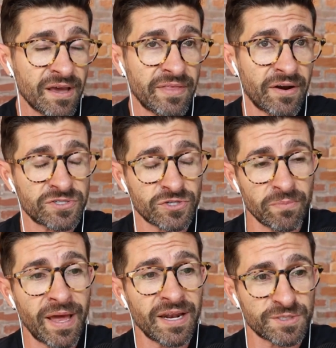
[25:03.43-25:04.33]
There's
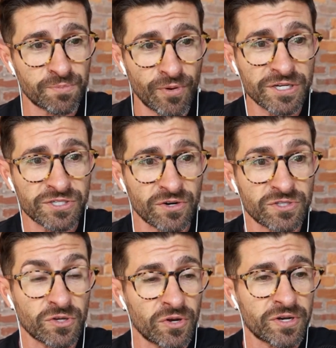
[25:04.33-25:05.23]
tremendous pressure
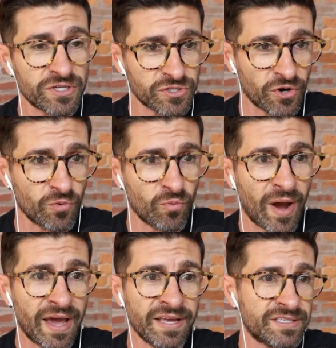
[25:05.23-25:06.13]
to look a certain
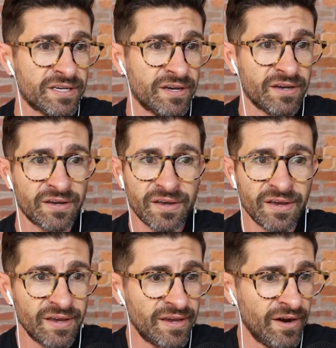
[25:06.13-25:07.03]
way, to
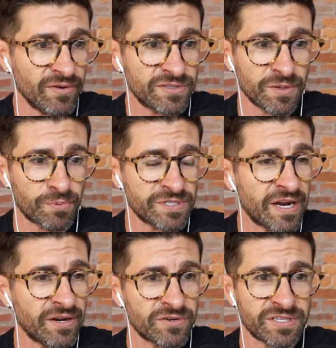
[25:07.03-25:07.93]

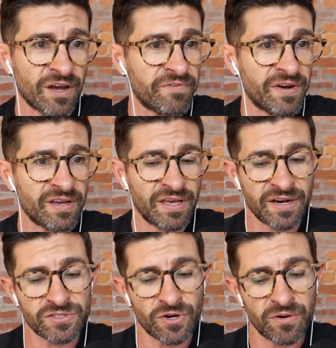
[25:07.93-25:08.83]
present yourself in
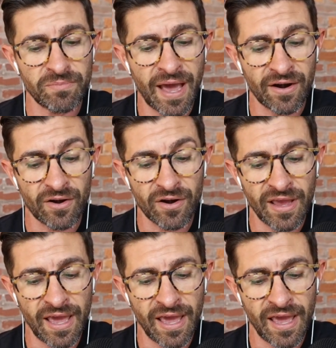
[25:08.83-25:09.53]
a certain manner.